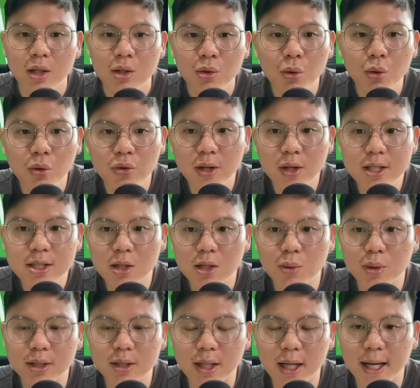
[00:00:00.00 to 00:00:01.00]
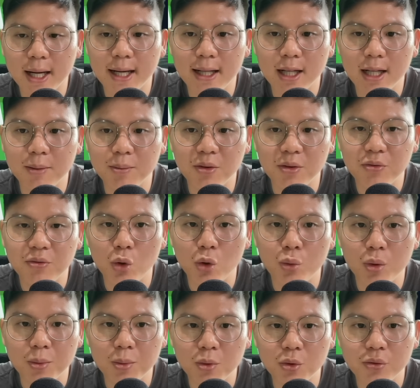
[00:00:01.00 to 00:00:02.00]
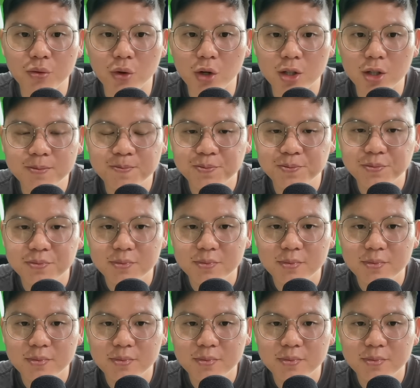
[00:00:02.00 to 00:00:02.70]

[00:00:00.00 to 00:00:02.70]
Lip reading: 2 things that I want to highlight before we move on.